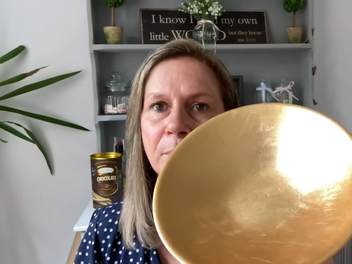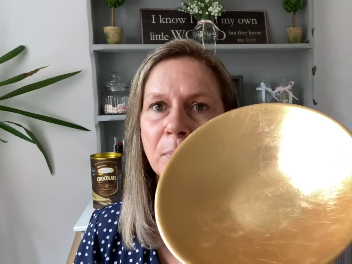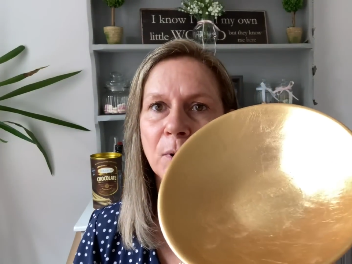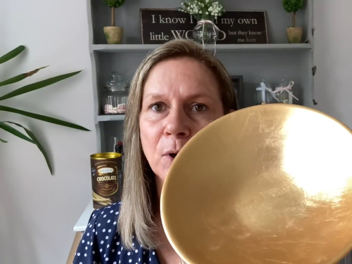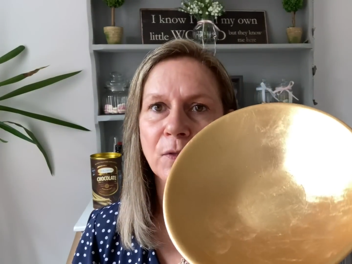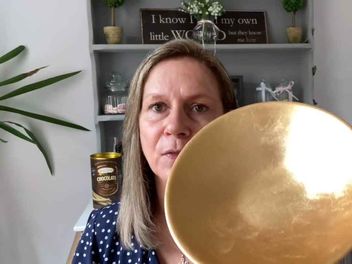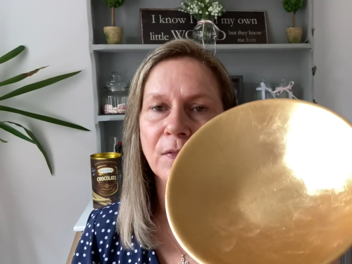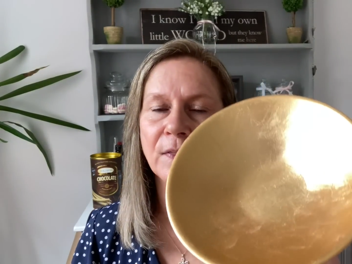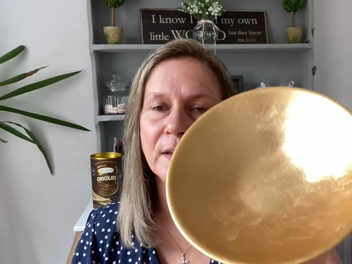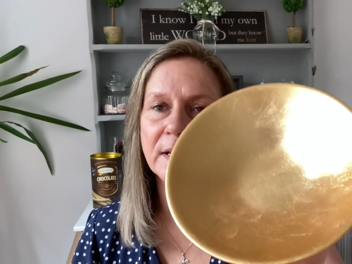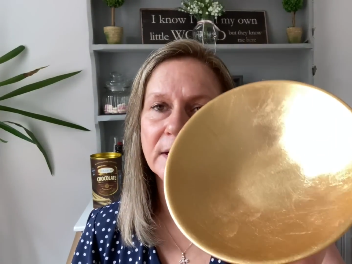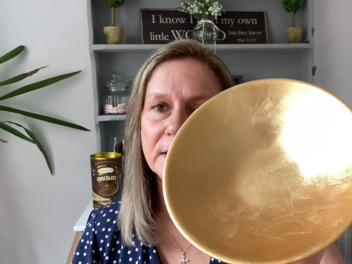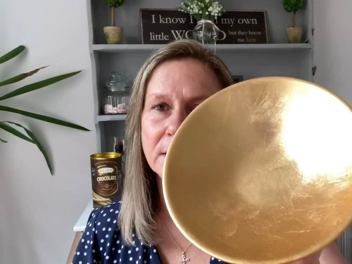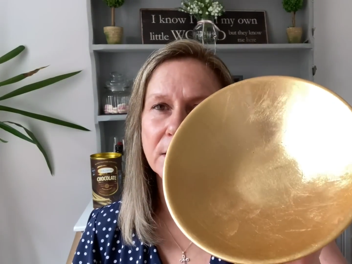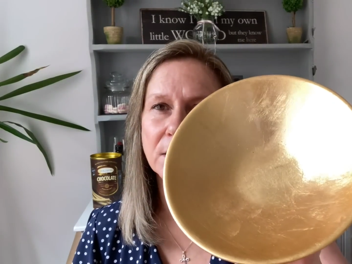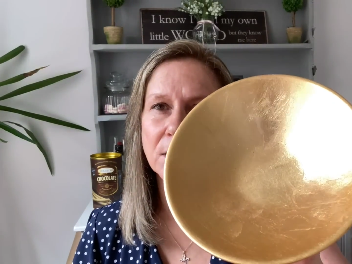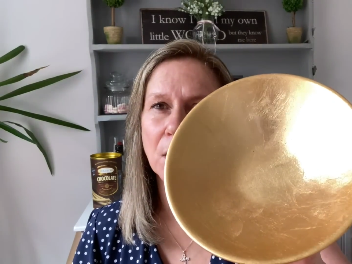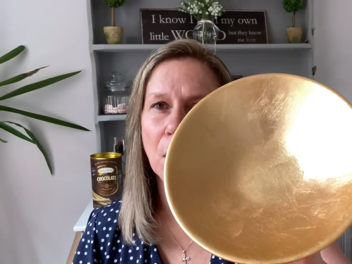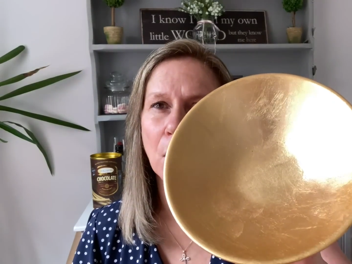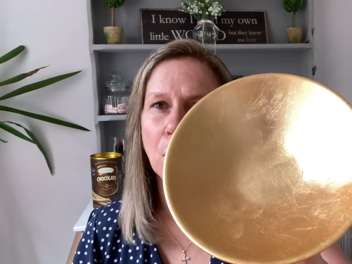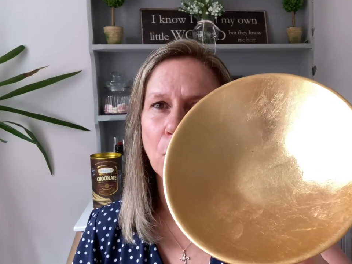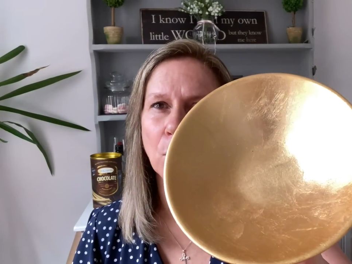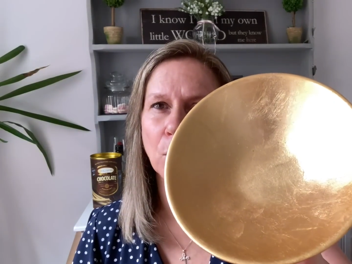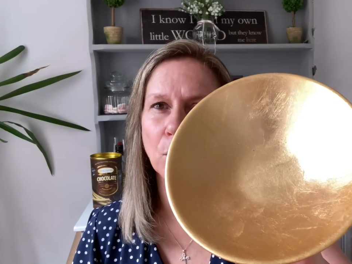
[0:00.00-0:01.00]
But this
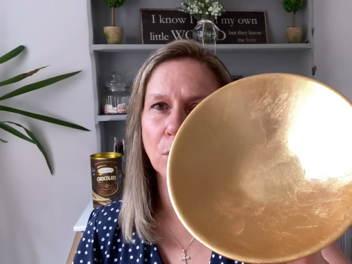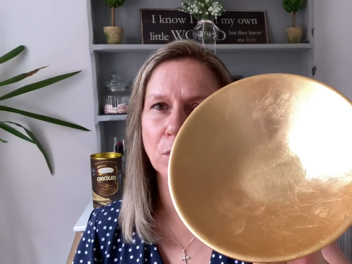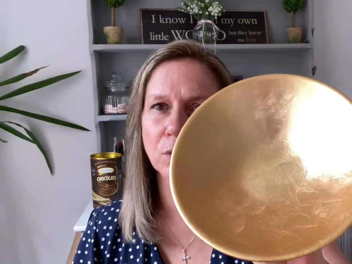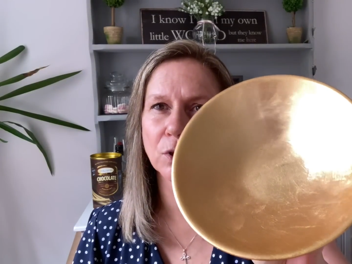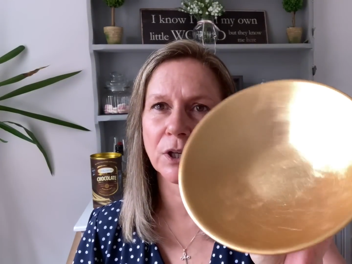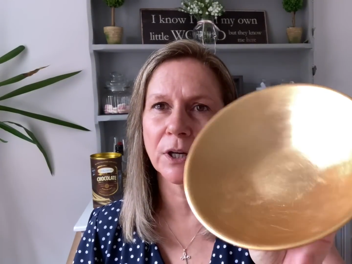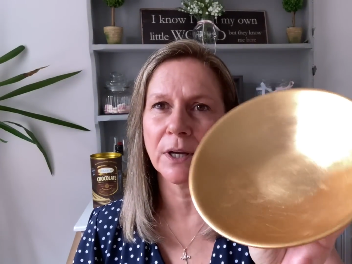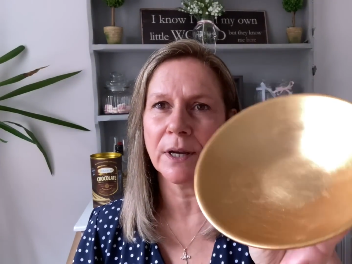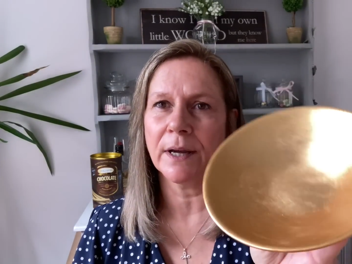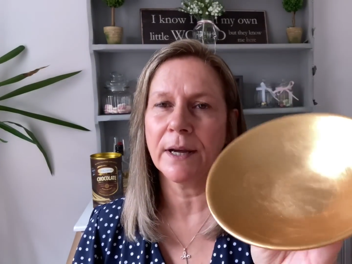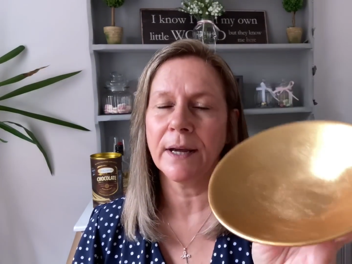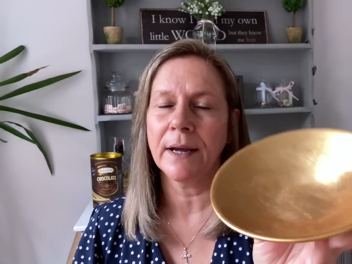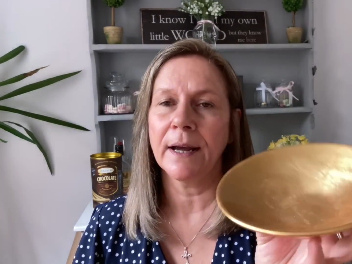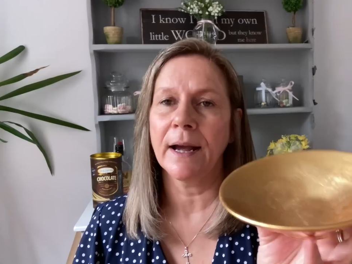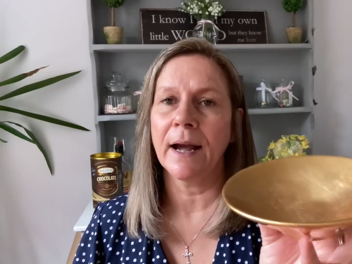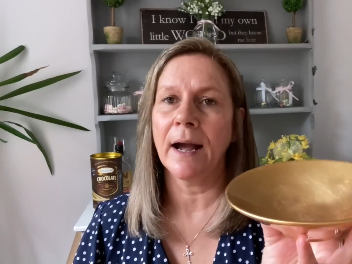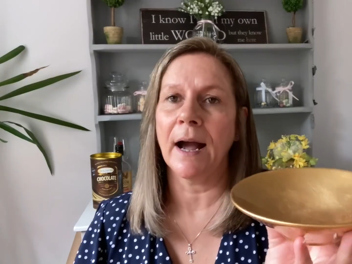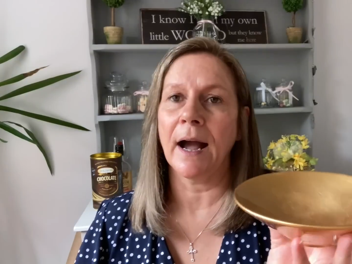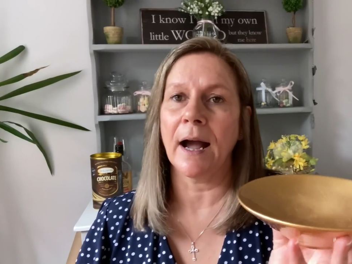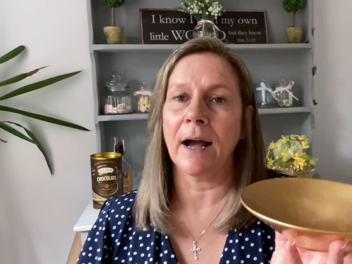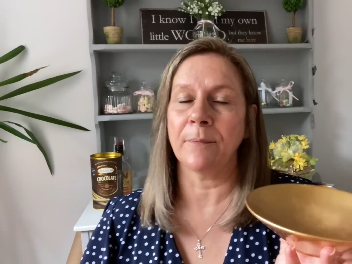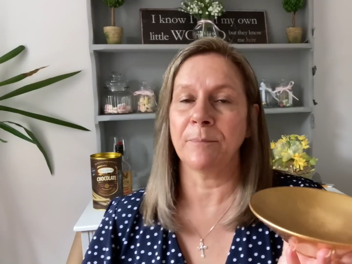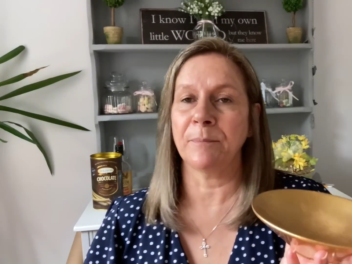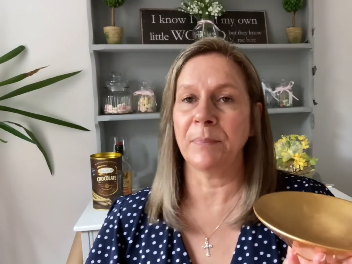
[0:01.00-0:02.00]
gold,
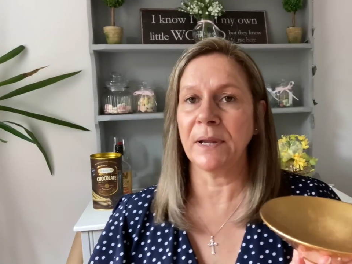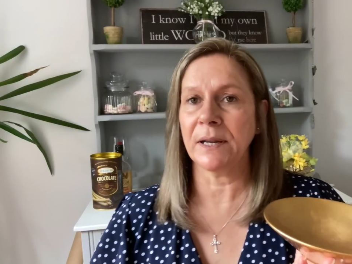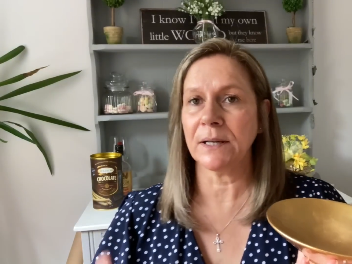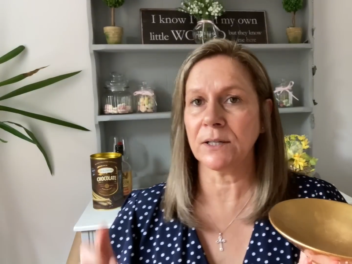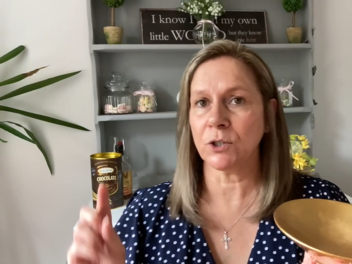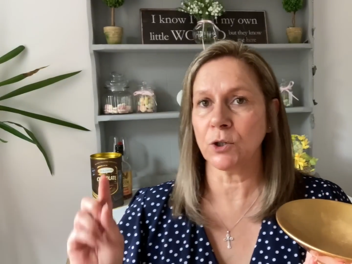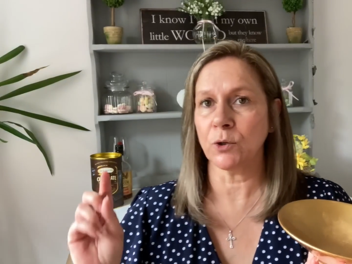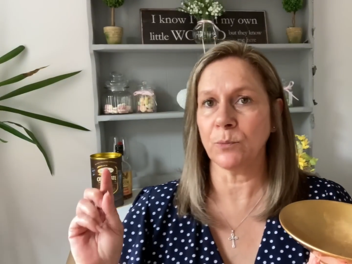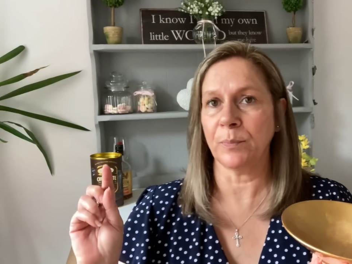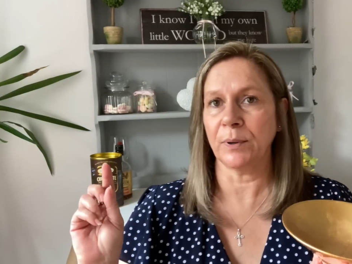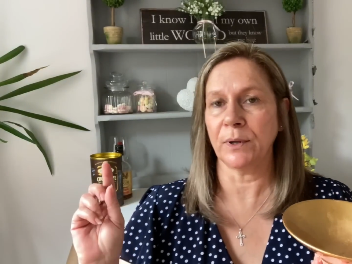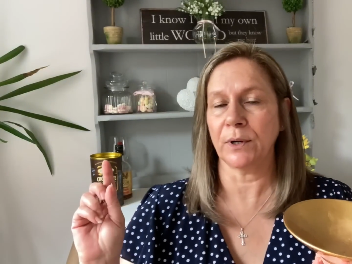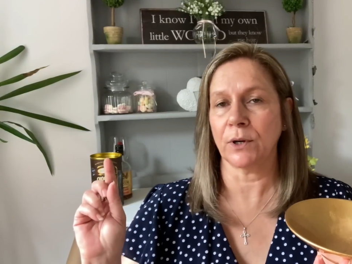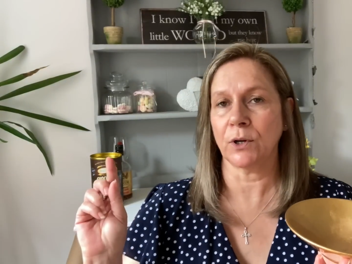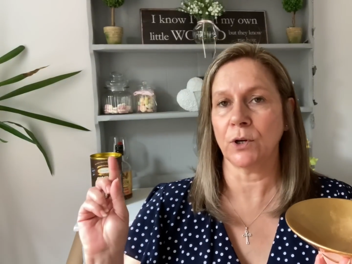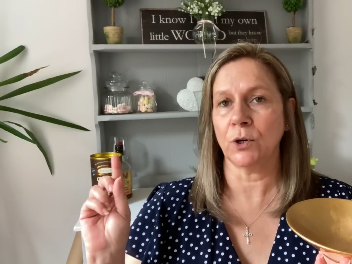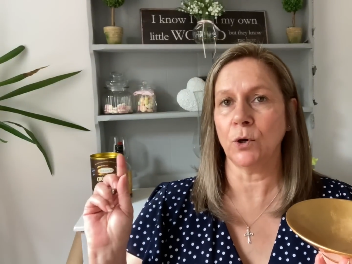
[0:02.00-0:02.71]
I picked up a